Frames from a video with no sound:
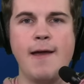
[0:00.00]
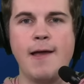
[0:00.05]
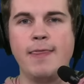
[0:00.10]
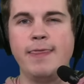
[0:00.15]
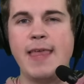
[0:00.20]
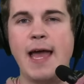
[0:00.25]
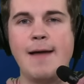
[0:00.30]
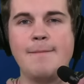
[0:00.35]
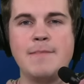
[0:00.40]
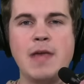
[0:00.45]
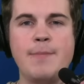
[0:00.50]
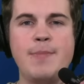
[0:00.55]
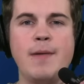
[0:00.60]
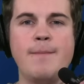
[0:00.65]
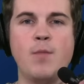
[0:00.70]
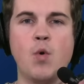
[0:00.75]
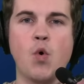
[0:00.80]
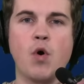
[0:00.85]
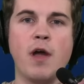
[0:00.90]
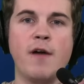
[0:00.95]
That may be
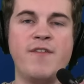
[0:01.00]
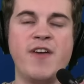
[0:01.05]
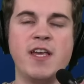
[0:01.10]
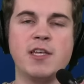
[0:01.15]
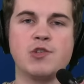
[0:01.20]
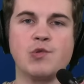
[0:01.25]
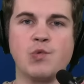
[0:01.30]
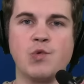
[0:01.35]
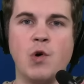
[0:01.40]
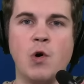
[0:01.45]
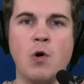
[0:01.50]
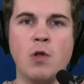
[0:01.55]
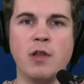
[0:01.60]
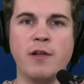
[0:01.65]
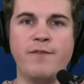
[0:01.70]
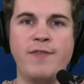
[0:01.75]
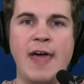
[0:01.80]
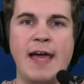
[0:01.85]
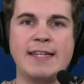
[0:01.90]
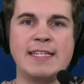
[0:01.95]
more of his role
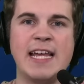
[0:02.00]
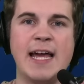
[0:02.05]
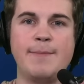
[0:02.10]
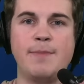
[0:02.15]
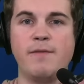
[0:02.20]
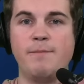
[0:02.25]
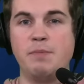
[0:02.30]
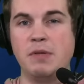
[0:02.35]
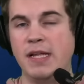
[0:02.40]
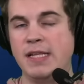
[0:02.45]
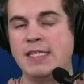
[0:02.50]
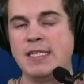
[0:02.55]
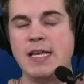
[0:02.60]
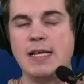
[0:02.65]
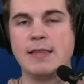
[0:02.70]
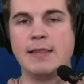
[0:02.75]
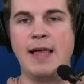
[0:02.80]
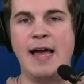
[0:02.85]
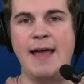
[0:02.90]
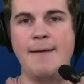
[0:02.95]
of that type of blitzing
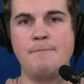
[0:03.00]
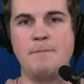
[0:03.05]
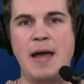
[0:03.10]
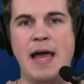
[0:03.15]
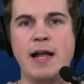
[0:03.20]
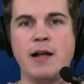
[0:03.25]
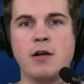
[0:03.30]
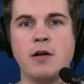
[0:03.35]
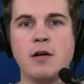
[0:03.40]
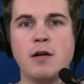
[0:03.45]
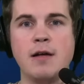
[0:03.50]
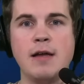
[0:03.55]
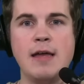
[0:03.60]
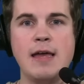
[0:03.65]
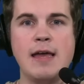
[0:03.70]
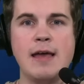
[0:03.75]
linebacker.